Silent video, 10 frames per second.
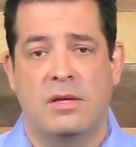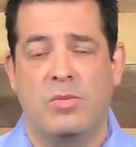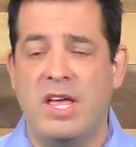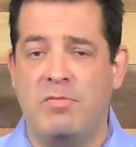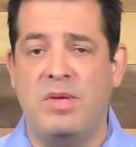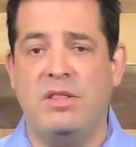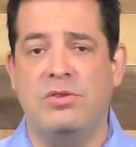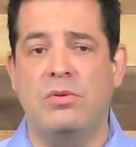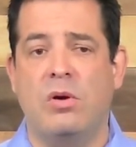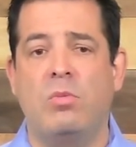We have been
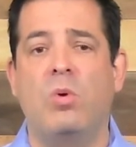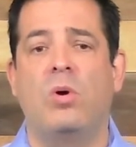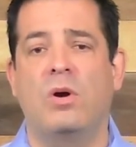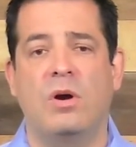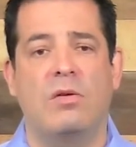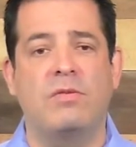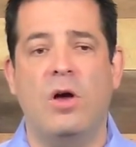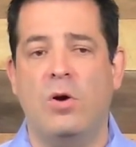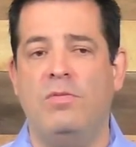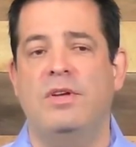through a war of
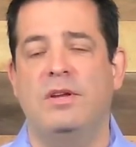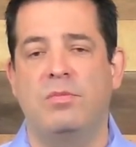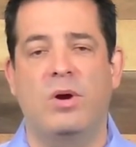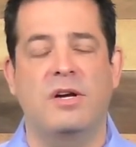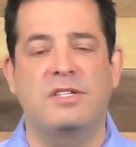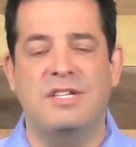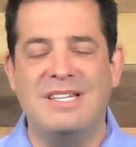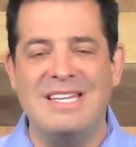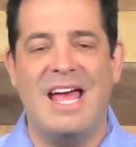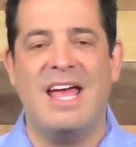COVID, where
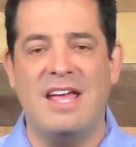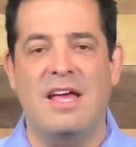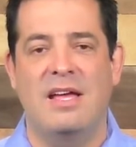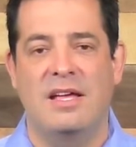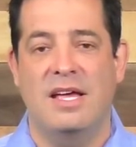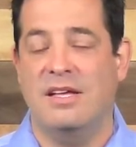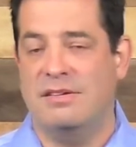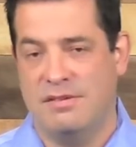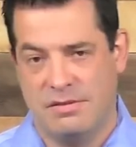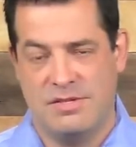today
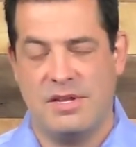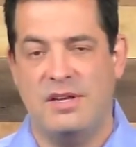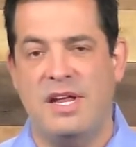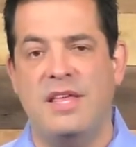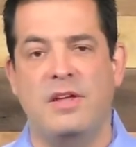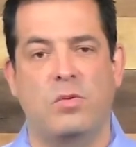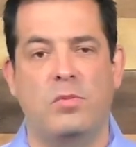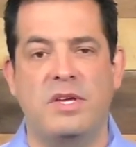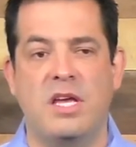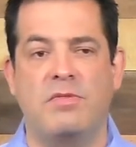and Sunday there will
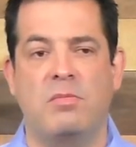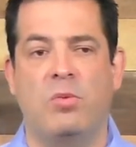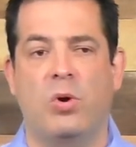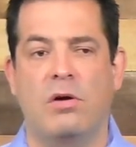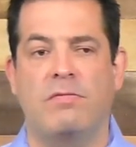be even more.